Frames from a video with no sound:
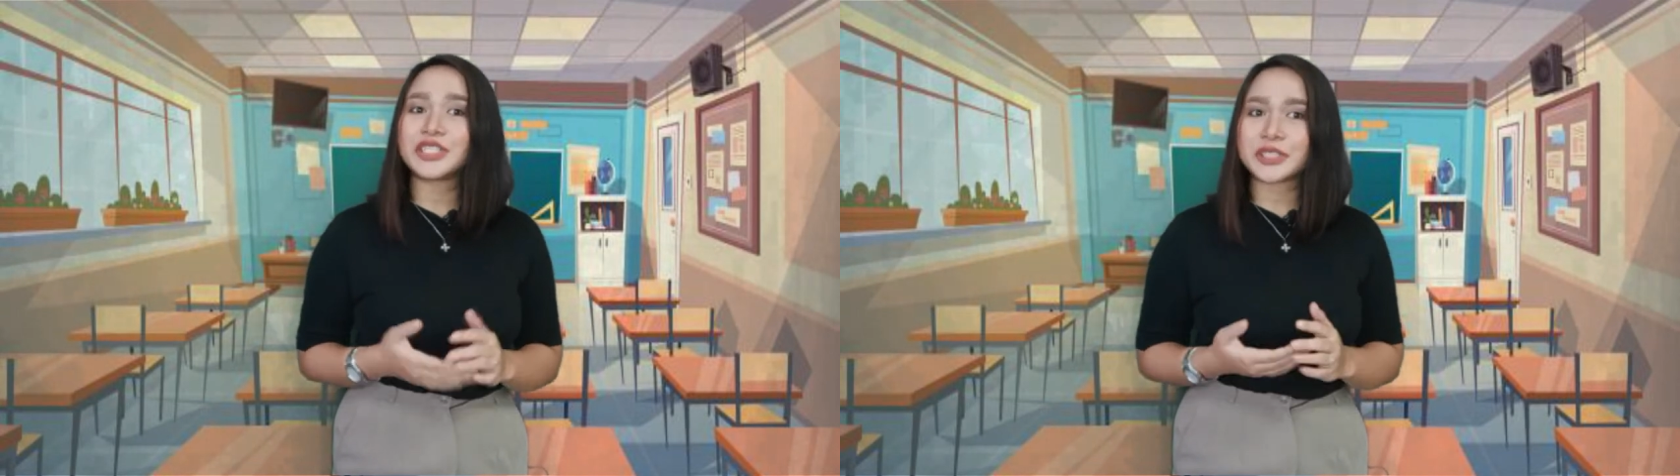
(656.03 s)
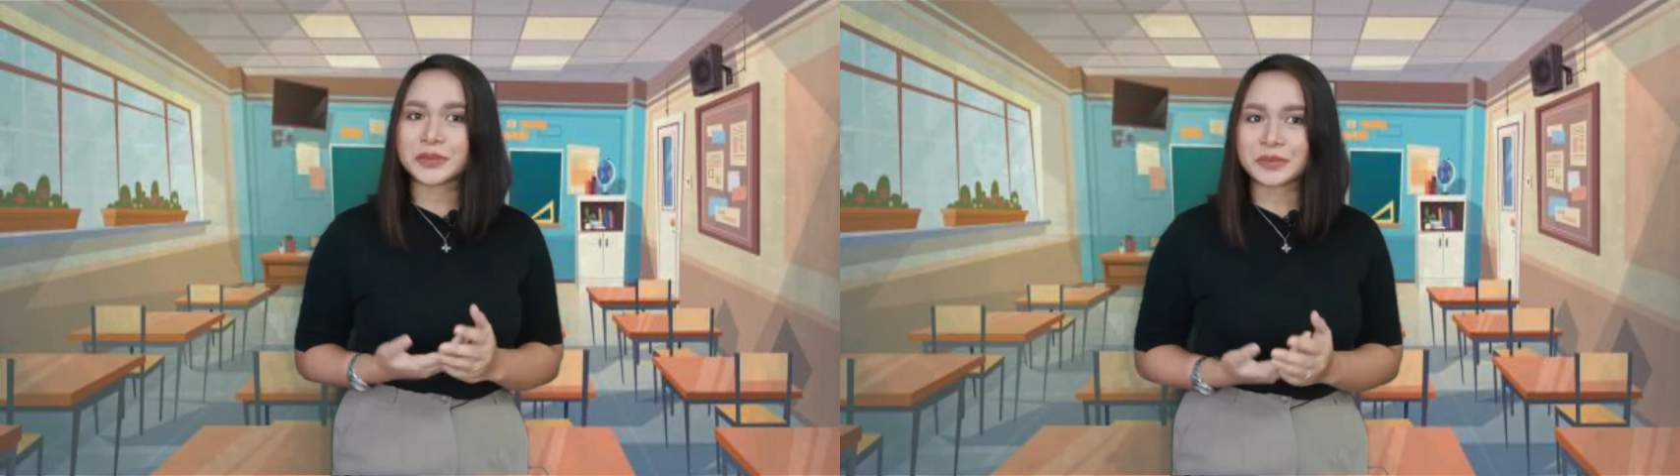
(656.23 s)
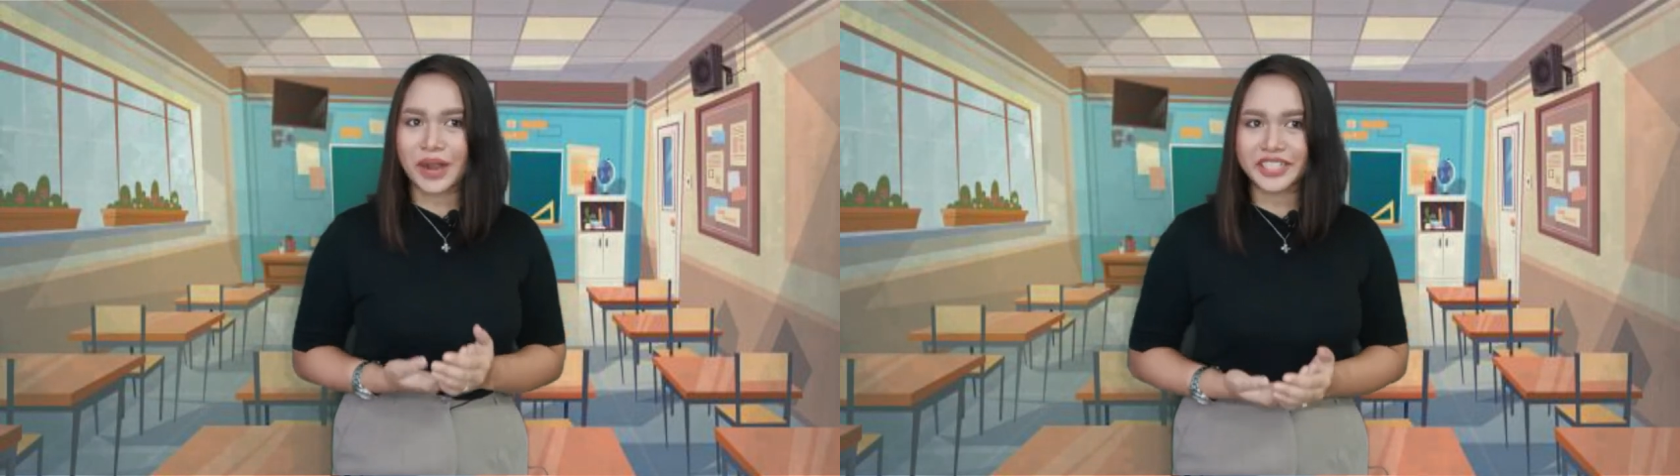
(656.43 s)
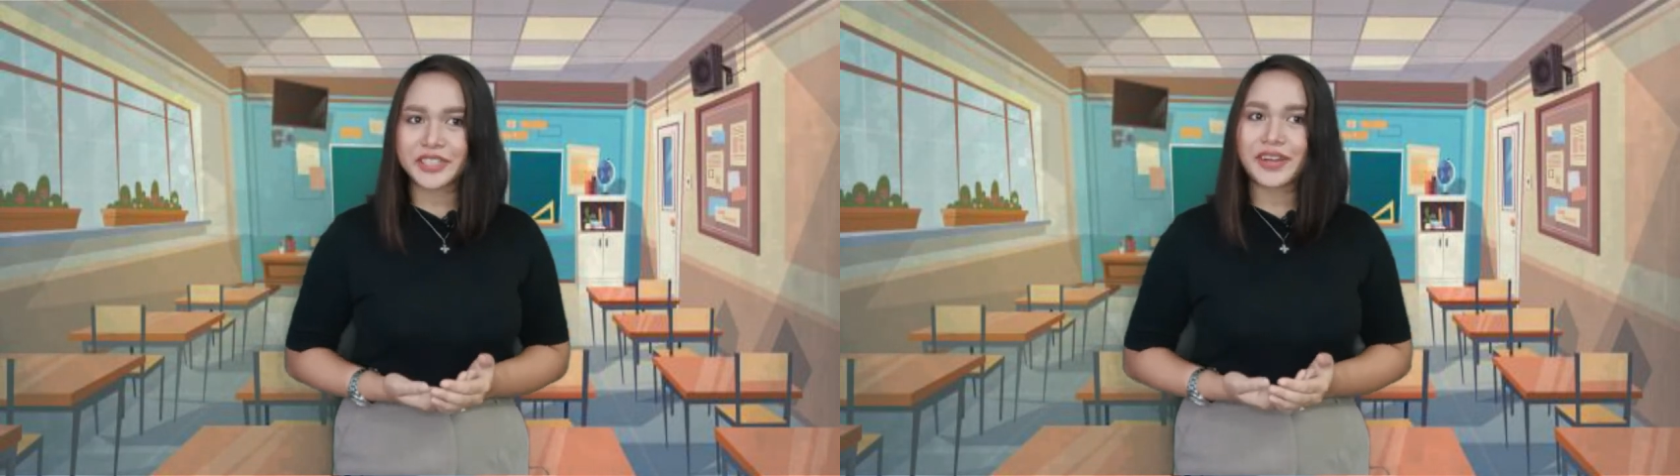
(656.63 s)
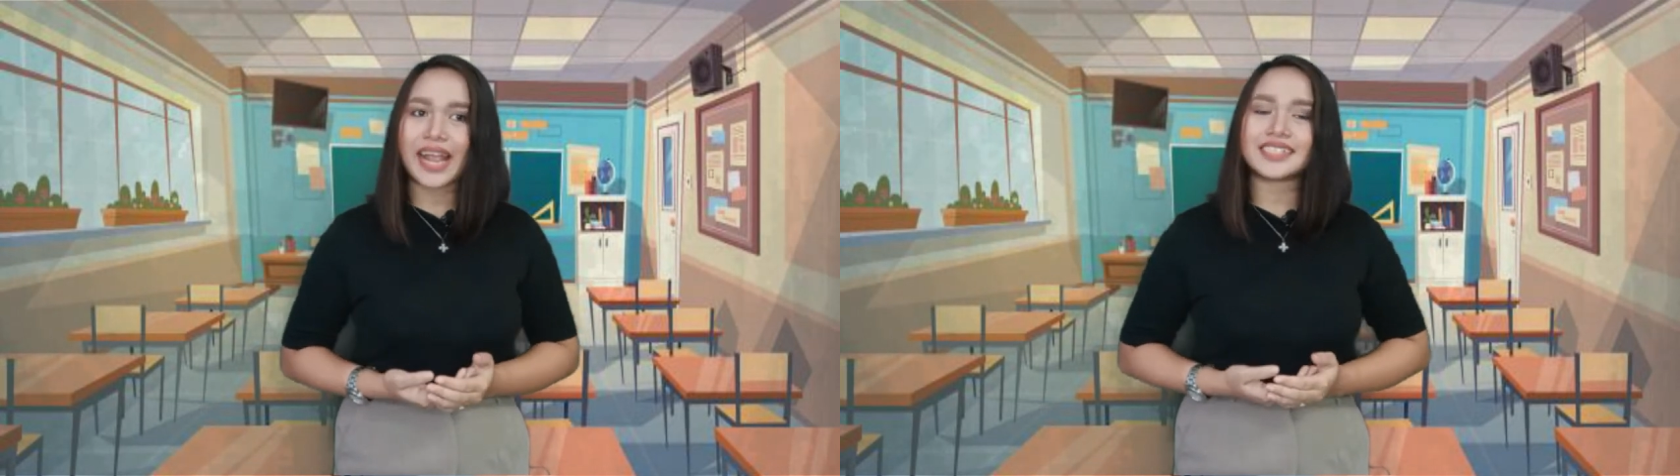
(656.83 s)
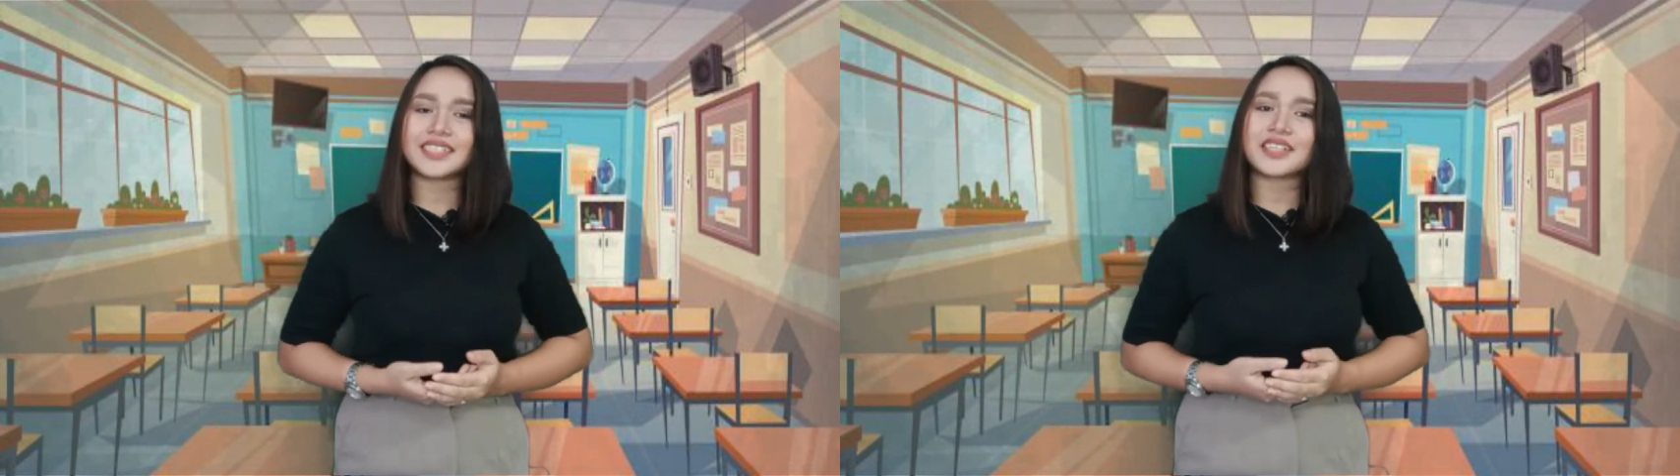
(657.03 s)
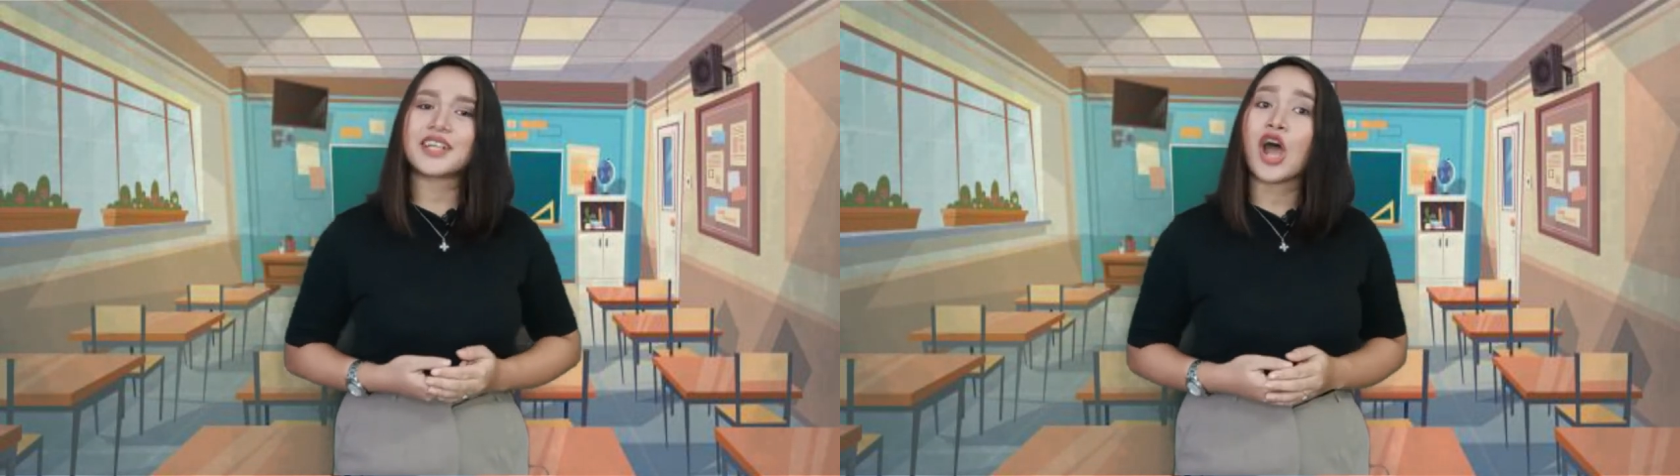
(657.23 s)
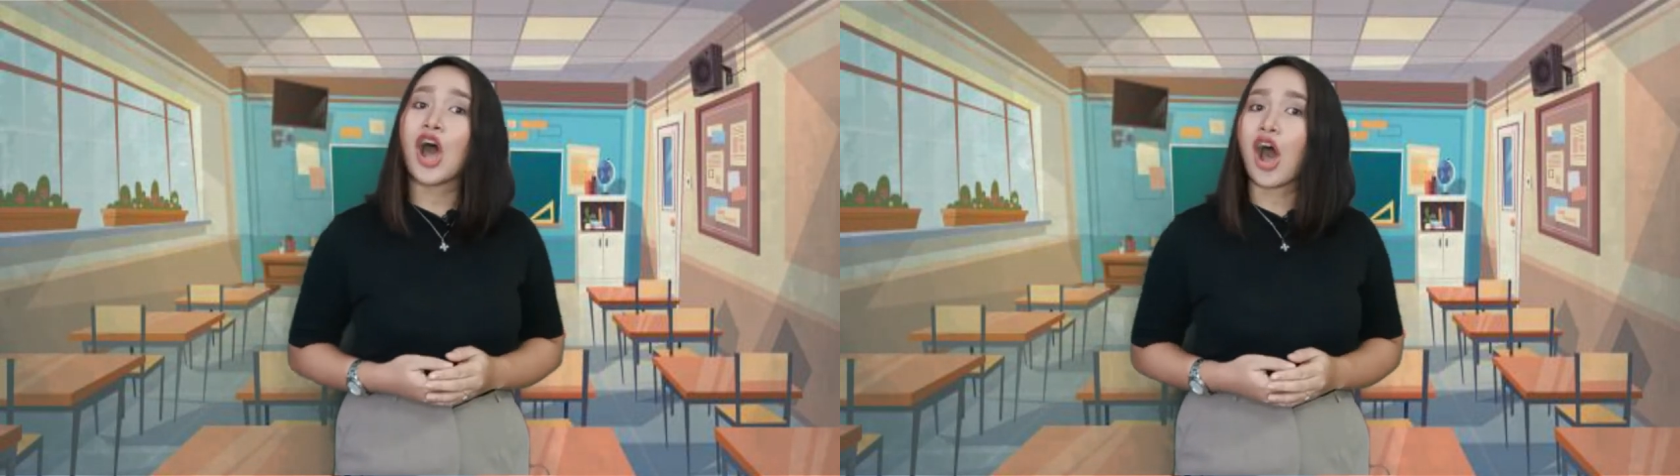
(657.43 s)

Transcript: to write your answer